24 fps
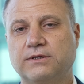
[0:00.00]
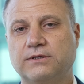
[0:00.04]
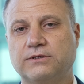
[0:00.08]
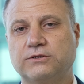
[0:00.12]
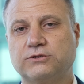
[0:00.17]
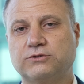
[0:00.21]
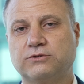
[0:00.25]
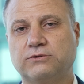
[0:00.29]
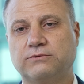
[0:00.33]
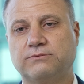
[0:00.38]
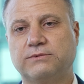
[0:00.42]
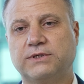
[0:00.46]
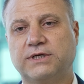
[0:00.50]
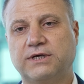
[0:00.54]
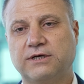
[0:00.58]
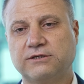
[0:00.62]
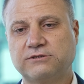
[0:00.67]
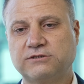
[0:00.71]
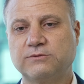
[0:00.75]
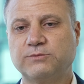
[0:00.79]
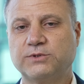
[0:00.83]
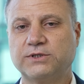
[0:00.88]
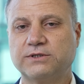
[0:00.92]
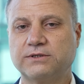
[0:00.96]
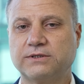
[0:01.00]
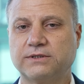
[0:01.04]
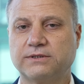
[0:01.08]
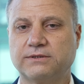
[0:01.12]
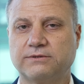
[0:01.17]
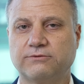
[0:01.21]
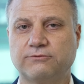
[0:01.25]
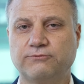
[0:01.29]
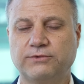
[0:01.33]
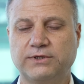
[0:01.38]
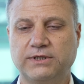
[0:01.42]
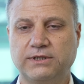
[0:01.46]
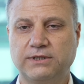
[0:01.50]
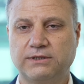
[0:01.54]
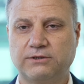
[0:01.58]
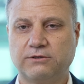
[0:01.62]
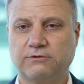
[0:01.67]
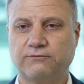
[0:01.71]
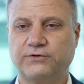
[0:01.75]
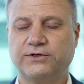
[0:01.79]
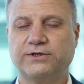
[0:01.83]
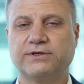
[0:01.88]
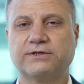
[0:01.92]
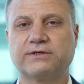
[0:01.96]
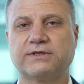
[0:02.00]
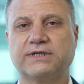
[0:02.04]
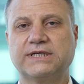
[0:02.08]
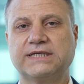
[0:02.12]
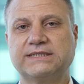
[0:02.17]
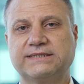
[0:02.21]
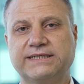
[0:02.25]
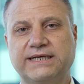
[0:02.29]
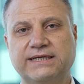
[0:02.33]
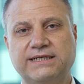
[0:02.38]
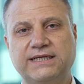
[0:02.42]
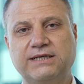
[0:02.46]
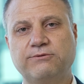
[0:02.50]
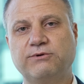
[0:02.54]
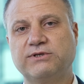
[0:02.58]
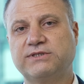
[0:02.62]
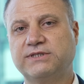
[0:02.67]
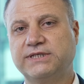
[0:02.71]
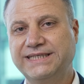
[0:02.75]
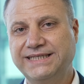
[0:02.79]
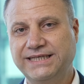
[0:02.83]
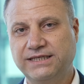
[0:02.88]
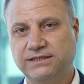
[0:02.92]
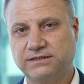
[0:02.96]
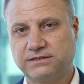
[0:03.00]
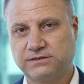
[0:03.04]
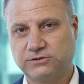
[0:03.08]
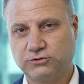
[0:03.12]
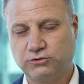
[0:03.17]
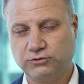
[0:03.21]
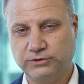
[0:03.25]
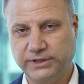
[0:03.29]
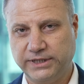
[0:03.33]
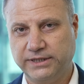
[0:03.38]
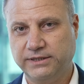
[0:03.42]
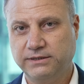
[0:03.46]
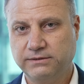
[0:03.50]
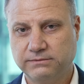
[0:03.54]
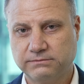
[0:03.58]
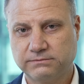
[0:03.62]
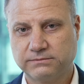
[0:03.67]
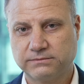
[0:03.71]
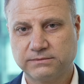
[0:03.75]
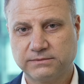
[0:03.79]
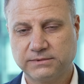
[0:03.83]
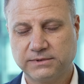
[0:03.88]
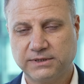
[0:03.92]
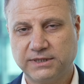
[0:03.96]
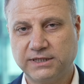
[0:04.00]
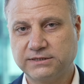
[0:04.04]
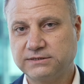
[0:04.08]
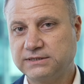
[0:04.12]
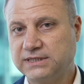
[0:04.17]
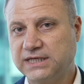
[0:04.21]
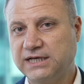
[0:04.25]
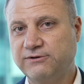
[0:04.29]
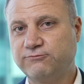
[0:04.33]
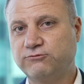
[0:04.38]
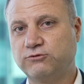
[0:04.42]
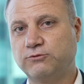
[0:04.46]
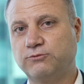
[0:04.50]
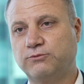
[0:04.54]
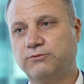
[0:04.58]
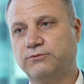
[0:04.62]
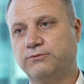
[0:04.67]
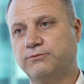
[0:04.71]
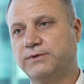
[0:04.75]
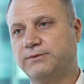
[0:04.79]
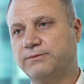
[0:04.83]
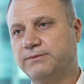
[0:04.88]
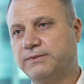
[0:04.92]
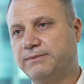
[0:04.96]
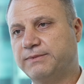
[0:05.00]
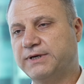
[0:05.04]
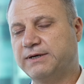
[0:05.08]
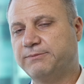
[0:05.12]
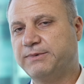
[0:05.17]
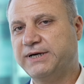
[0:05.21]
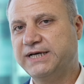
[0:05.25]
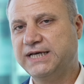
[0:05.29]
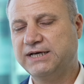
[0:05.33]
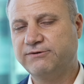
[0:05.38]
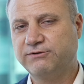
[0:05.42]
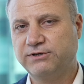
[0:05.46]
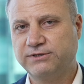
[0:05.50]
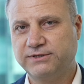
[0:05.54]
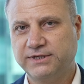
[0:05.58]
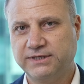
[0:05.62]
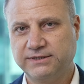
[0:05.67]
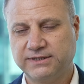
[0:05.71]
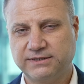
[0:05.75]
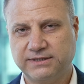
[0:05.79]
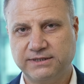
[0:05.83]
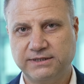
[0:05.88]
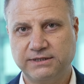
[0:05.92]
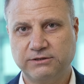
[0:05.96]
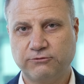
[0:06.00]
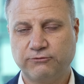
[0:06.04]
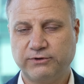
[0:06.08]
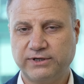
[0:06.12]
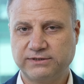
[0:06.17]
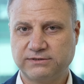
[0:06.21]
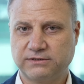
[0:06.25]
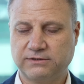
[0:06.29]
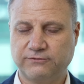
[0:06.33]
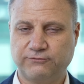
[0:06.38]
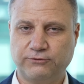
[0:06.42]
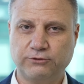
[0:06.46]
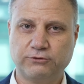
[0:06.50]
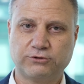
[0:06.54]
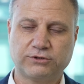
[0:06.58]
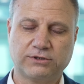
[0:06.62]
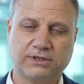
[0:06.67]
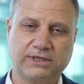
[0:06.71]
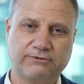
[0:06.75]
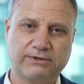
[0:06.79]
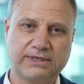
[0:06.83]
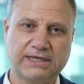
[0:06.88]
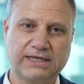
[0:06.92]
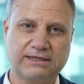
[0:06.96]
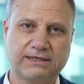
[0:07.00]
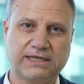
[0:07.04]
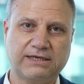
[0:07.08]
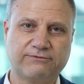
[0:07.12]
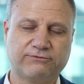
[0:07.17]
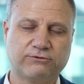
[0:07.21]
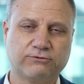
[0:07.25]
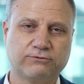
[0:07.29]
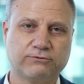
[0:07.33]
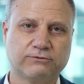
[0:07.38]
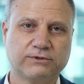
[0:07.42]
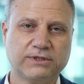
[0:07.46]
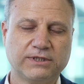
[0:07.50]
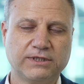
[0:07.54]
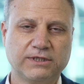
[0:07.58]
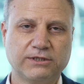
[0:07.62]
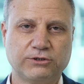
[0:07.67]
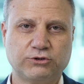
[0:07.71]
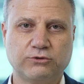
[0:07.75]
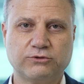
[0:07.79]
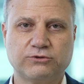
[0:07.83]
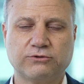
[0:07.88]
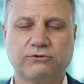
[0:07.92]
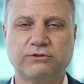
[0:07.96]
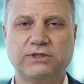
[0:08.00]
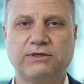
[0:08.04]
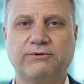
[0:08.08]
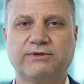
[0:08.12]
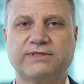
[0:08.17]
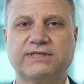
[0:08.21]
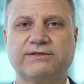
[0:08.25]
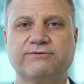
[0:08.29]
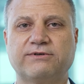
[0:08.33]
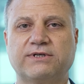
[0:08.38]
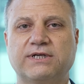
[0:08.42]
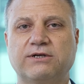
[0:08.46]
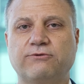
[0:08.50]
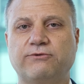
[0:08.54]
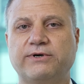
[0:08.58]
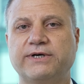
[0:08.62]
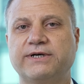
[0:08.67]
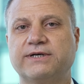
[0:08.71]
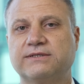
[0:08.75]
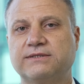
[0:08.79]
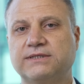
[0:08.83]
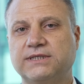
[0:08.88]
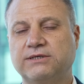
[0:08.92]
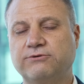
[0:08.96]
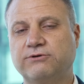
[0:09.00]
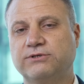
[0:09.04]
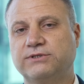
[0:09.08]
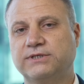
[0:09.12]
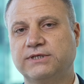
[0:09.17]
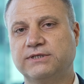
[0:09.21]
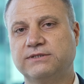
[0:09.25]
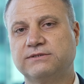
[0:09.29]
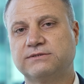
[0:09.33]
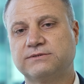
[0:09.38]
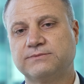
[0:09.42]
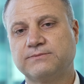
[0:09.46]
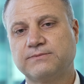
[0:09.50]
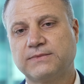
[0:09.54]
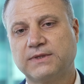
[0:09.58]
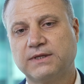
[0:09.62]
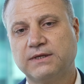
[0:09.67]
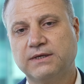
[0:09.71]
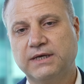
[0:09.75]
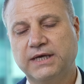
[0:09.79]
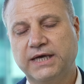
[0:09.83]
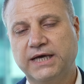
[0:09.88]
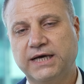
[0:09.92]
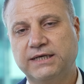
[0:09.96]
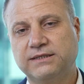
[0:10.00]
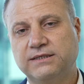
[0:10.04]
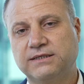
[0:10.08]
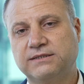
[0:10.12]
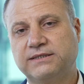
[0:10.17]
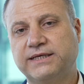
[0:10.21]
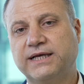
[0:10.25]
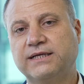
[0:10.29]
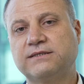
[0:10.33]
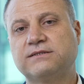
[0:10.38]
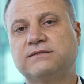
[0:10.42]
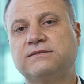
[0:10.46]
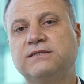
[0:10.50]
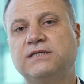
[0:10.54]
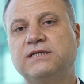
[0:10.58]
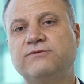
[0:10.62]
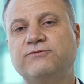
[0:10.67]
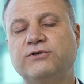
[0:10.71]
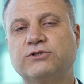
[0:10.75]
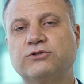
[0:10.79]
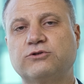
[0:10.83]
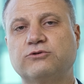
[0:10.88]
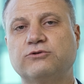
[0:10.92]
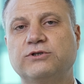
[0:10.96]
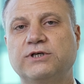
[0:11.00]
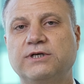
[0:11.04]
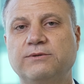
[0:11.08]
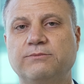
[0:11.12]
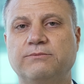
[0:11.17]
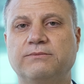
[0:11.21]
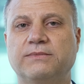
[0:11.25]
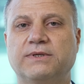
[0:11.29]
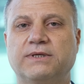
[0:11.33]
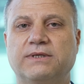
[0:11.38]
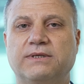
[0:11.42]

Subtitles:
So the customer will configure exactly what he needs today. He doesn't have to buy everything that he requires in the future. He will have to choose only whatever required nowadays. And it gets delivered to him